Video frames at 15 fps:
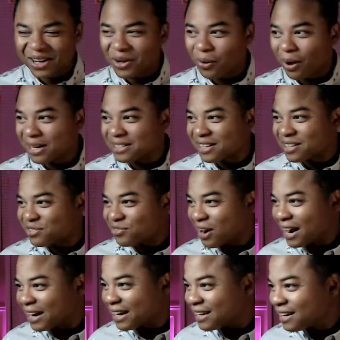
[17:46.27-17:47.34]
Qua says
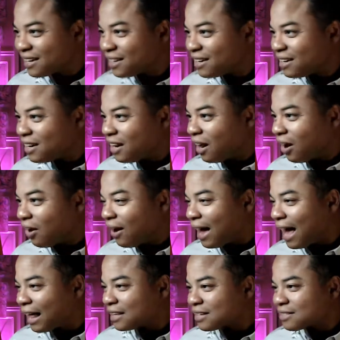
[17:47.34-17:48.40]
right. Oh,
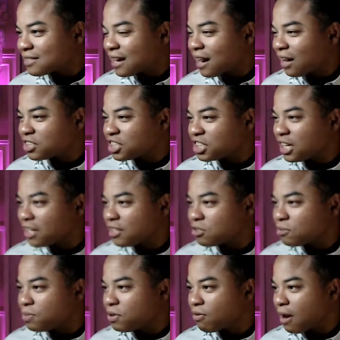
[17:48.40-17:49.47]
Alex said I'll share this.
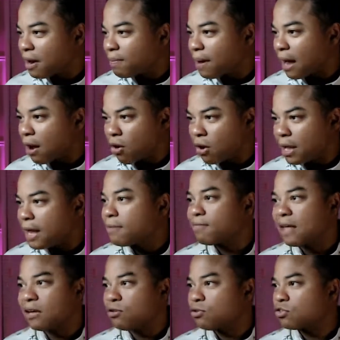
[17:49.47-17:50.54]
Be right back. Okay,
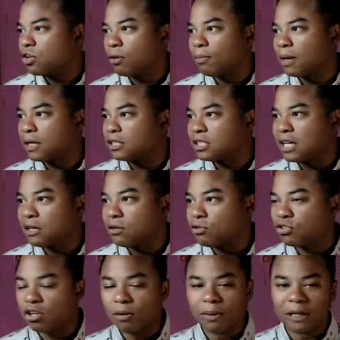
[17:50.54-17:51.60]
thank you so much. Thank you
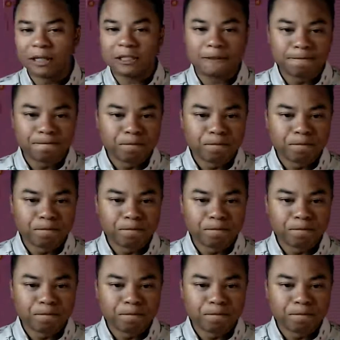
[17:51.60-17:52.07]
so much.